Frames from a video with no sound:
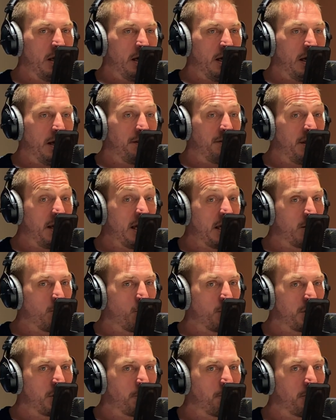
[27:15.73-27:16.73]
And then
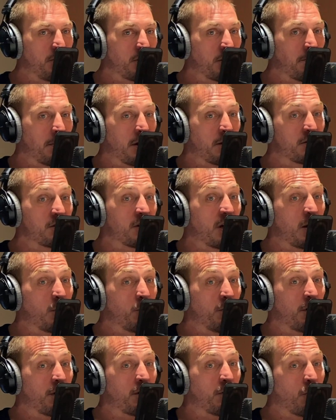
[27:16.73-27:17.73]
when you put them outside
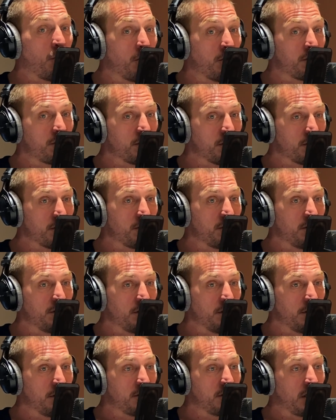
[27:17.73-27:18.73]
with other horses,
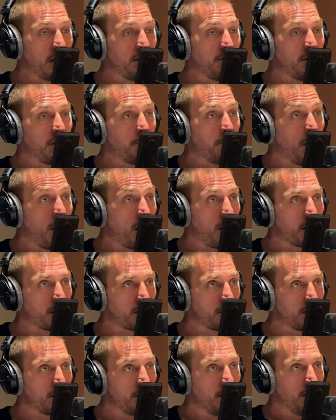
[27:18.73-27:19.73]
instead of in a
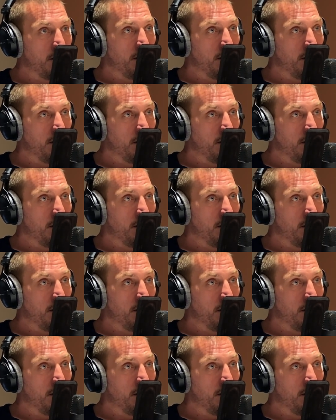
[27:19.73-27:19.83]
box,